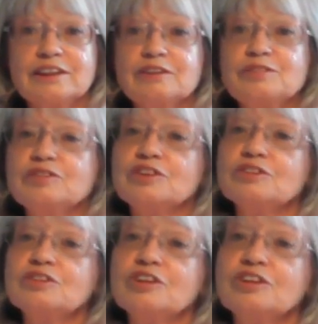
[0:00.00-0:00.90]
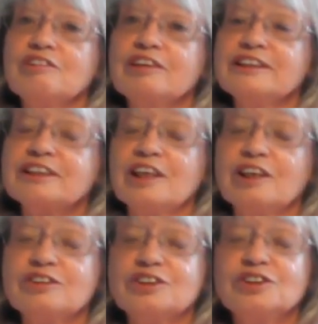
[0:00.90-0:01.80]
So if you've still got your eyes
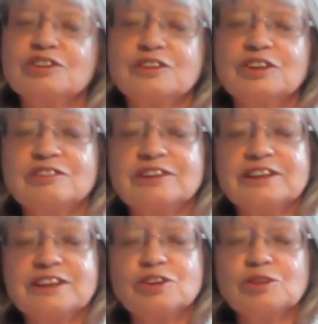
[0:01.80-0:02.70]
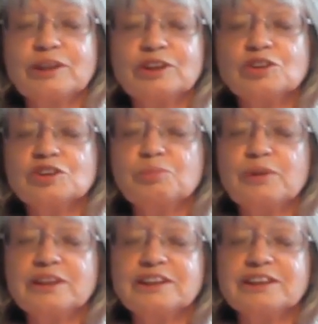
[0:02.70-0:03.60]
closed and you're in a situation or you've
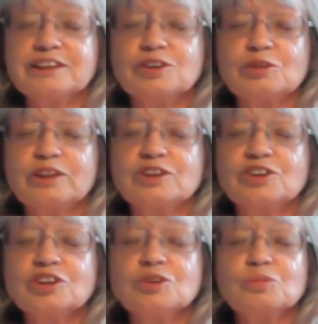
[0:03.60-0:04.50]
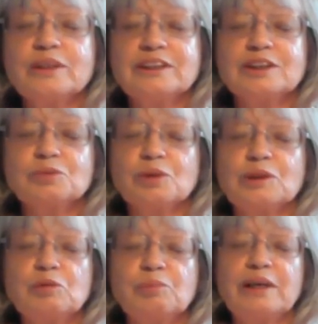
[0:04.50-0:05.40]
been in a situation, just witness
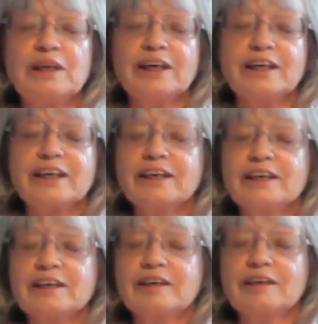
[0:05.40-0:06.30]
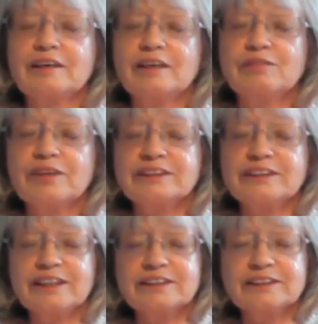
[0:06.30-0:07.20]
what it would be like. if I
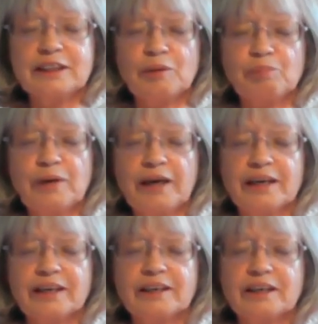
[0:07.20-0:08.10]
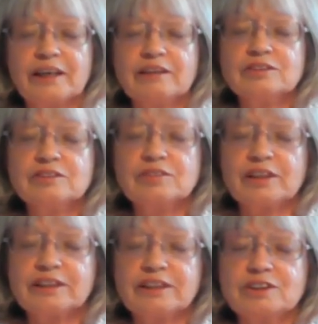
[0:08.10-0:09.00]
take a step back out of
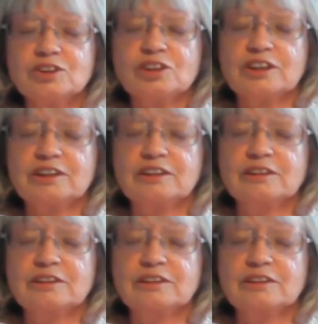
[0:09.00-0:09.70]
that energy,